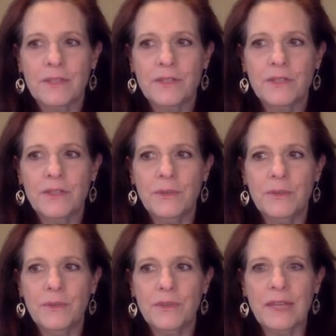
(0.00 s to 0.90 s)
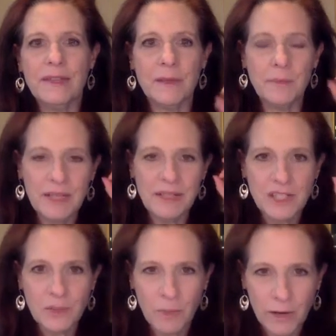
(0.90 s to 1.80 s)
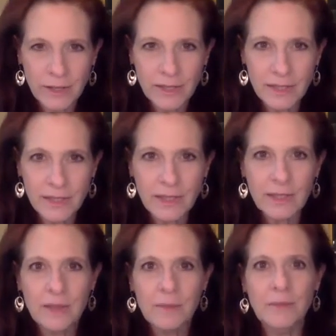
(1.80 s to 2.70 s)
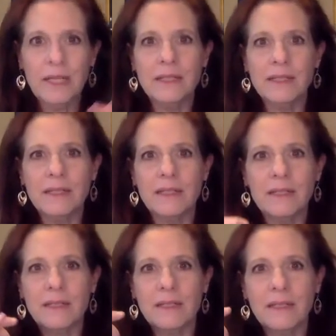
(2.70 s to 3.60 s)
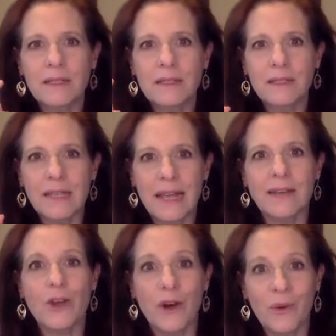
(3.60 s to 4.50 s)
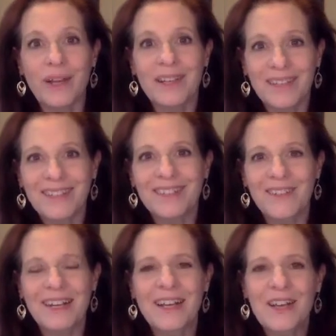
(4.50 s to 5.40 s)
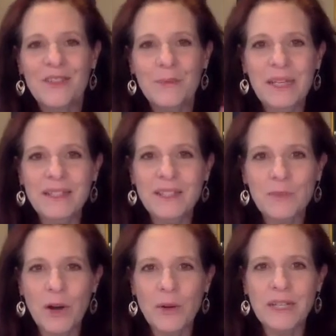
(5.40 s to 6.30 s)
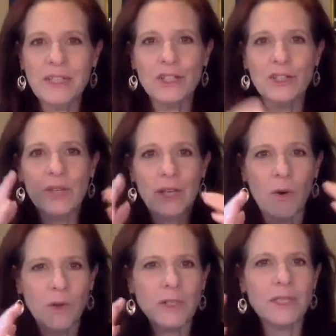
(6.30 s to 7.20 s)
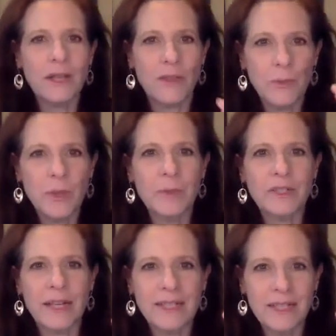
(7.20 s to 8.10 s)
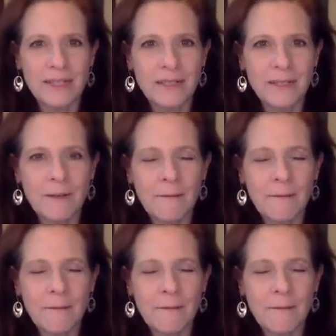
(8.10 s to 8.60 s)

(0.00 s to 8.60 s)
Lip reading: to think that being smart means saying no, right? That being smart means shooting holes in other people's ideas